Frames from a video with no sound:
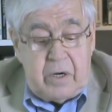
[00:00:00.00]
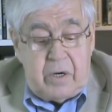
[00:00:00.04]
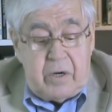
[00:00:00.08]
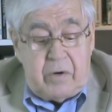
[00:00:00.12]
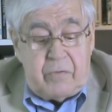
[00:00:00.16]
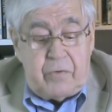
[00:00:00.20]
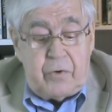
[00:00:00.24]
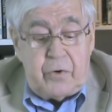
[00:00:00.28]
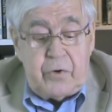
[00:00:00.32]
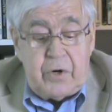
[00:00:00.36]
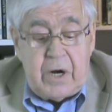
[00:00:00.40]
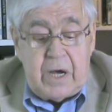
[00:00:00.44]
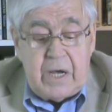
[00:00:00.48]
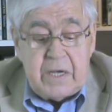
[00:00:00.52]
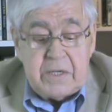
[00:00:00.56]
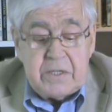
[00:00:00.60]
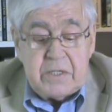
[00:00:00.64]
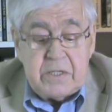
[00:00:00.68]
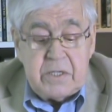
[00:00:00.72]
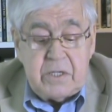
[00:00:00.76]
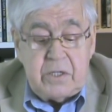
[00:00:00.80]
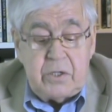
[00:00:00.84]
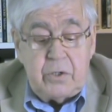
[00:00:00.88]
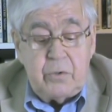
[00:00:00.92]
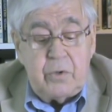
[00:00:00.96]
for
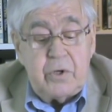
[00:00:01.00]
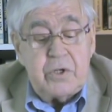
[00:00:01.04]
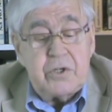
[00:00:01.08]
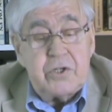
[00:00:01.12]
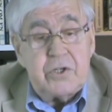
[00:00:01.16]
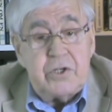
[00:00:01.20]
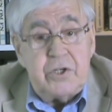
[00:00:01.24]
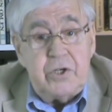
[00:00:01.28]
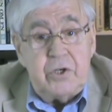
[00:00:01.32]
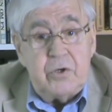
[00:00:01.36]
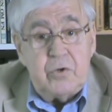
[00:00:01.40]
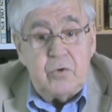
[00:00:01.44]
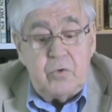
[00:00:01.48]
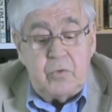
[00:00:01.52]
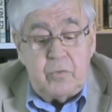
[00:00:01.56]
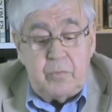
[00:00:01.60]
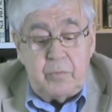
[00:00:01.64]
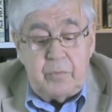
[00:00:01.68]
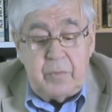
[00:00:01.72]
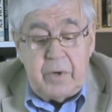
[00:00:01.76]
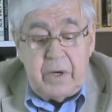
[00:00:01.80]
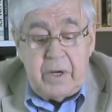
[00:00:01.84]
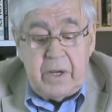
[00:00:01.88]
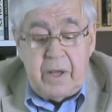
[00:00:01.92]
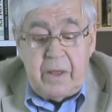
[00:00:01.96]
us to
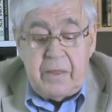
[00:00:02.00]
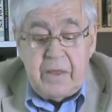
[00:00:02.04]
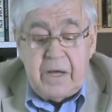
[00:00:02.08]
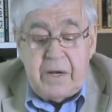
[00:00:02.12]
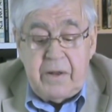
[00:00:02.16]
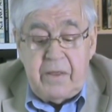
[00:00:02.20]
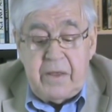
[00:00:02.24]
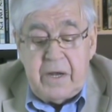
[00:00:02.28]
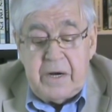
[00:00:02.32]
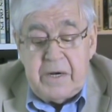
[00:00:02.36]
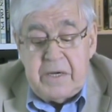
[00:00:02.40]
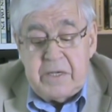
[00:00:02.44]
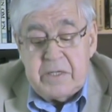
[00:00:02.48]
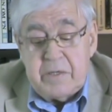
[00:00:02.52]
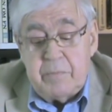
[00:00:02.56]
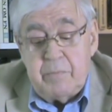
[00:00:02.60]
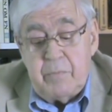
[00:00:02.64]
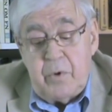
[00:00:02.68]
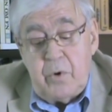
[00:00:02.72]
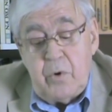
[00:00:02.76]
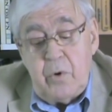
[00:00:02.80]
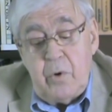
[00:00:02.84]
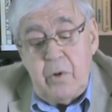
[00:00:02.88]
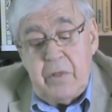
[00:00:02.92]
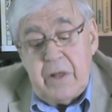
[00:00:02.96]
assume that there is
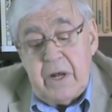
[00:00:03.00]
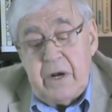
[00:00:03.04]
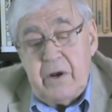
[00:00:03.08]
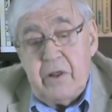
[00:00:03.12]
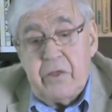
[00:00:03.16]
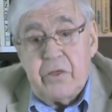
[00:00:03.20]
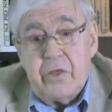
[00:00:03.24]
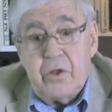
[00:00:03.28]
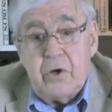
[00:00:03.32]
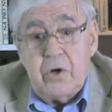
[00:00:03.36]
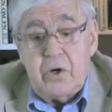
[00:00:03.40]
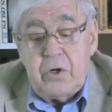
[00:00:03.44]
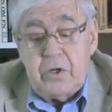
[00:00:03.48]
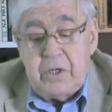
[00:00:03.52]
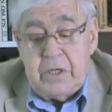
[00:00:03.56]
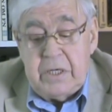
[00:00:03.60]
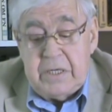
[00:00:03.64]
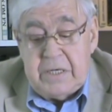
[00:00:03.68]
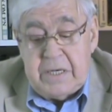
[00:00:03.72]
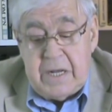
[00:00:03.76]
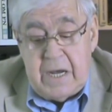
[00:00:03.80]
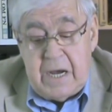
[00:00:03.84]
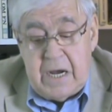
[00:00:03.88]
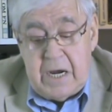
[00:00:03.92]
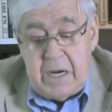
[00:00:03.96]
more than 30
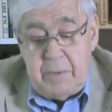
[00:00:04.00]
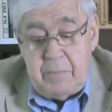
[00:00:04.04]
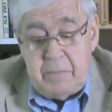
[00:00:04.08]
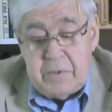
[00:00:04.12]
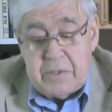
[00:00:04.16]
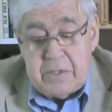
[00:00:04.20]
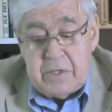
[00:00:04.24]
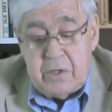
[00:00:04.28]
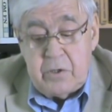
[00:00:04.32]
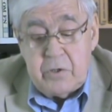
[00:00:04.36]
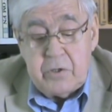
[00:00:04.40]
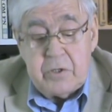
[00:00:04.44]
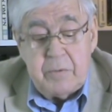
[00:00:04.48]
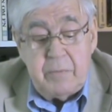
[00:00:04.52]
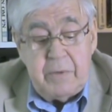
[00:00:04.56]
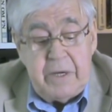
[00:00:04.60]
times as